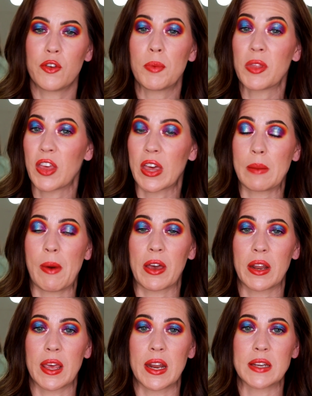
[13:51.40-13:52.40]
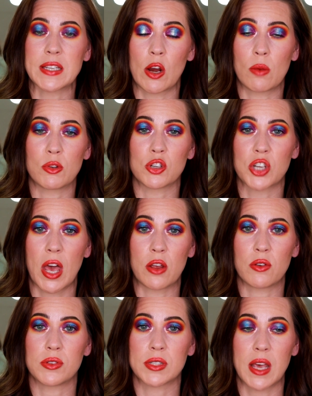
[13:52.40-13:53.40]
you've been thinking about getting any Terra Moons
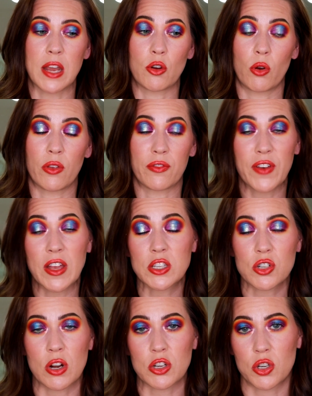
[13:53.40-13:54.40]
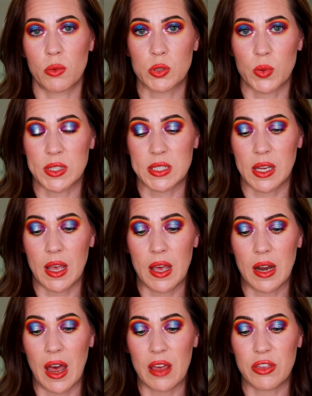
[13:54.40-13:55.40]
shadows and you're on the fence, you're not sure which ones to get,
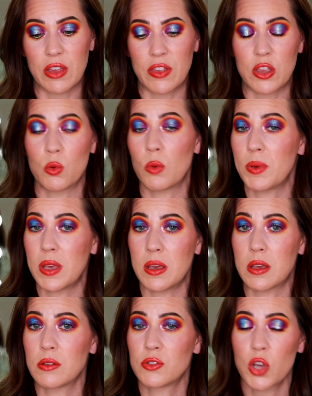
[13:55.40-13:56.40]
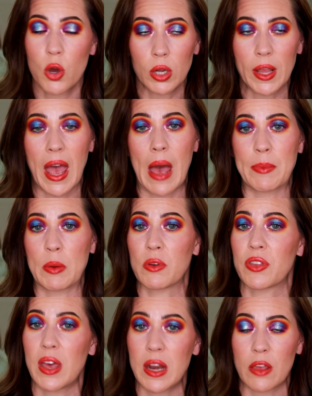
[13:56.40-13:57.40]
I think that you would be totally happy with
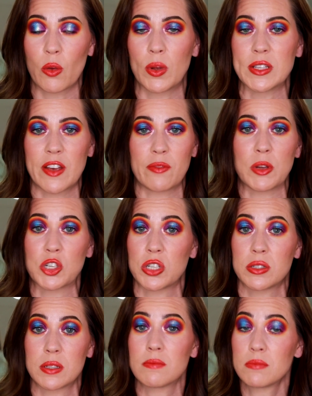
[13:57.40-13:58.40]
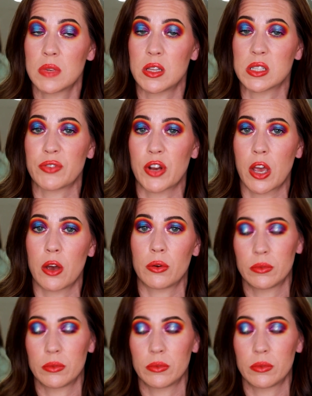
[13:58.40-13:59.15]
any of the ones I've mentioned in this video.